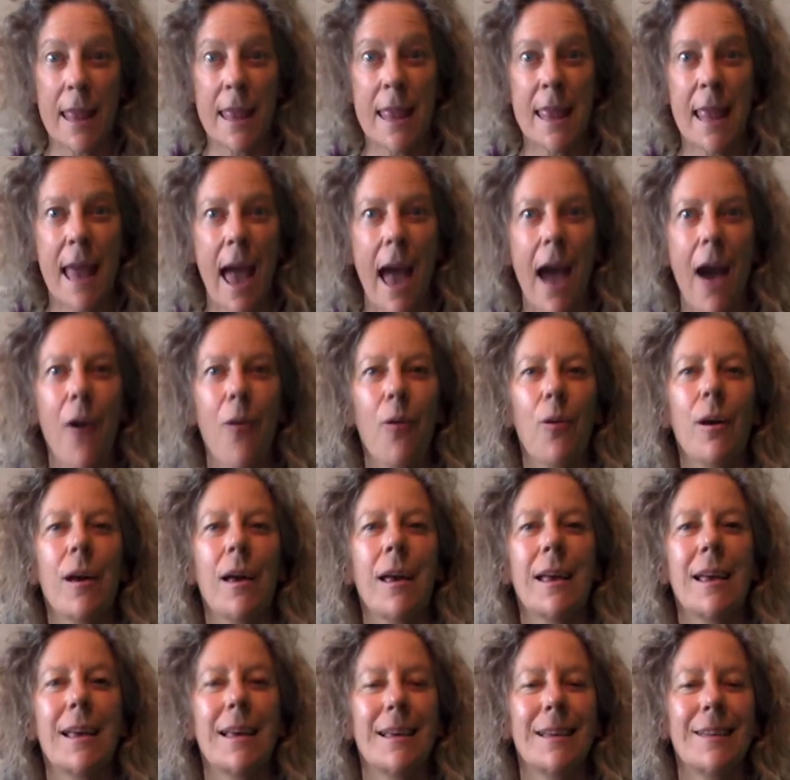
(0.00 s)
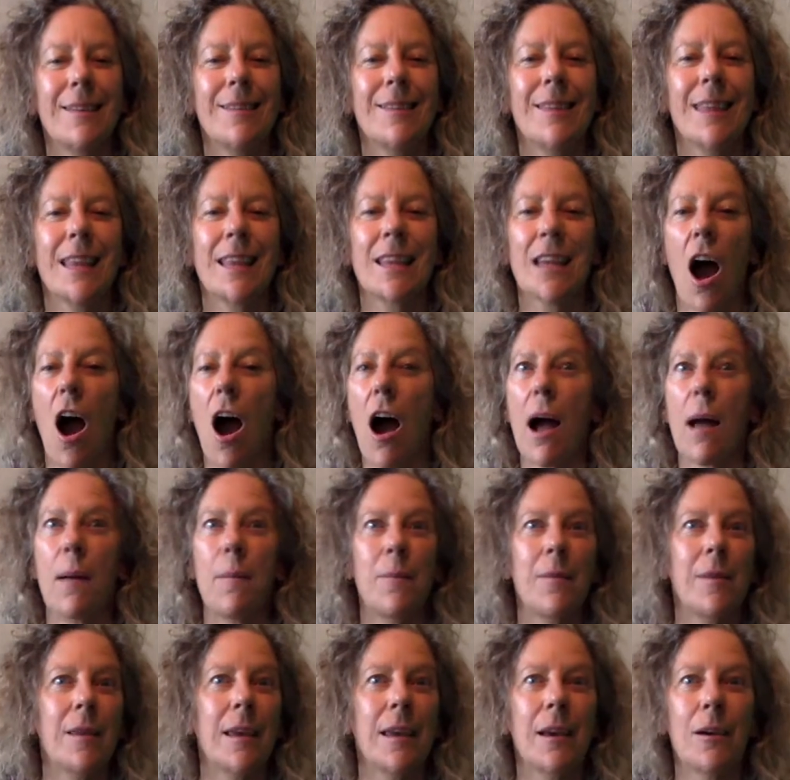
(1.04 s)
Now is the
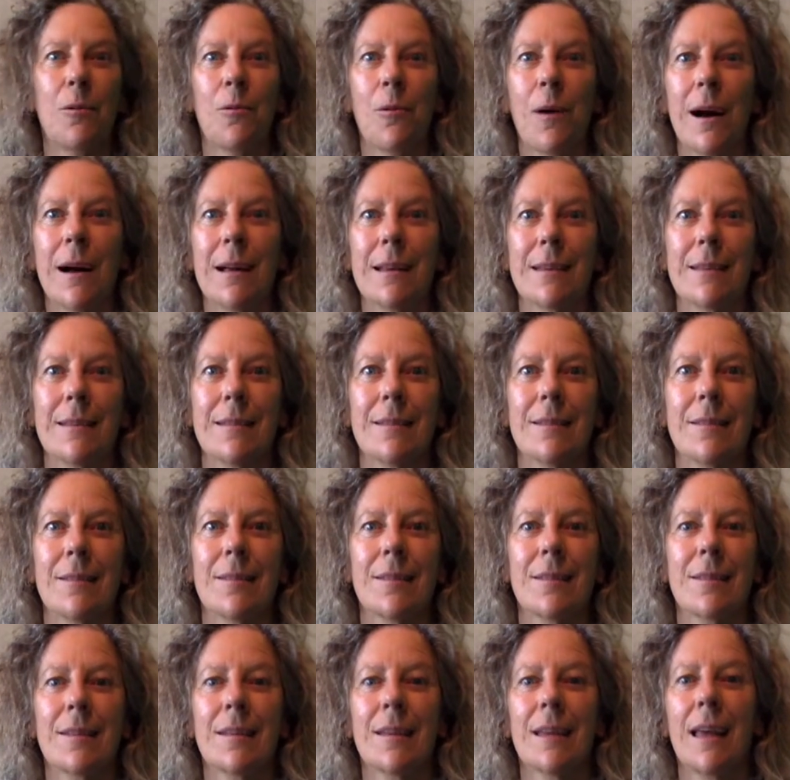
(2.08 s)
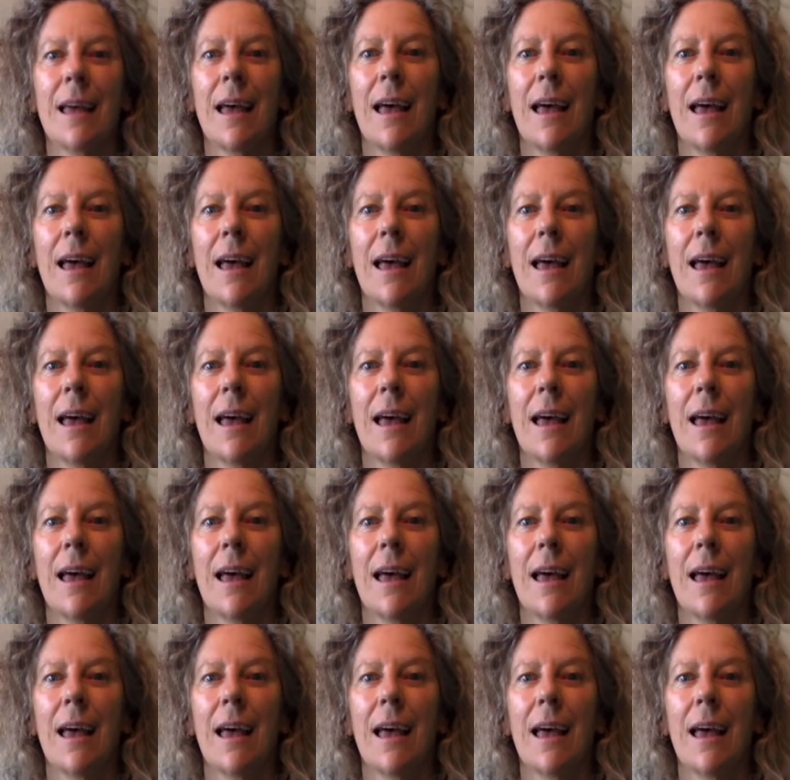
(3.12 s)
time, dear ones.